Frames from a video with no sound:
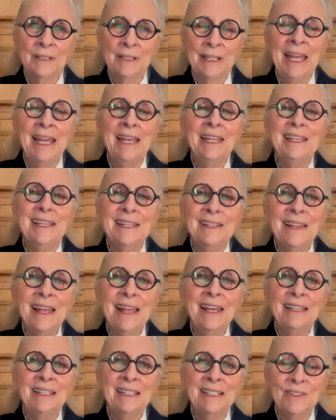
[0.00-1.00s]
Ending
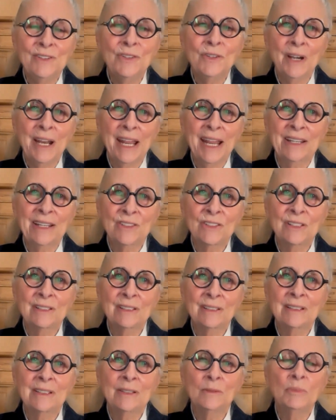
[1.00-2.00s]
that interaction,
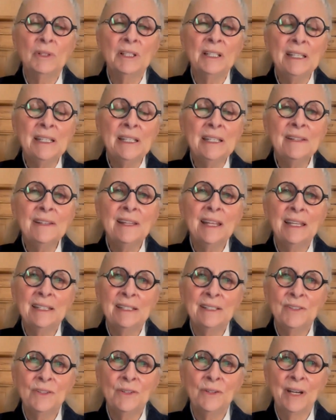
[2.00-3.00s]
completing that
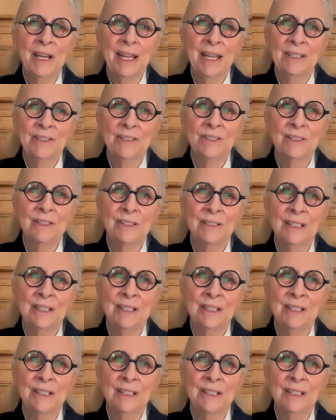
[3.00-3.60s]
interaction,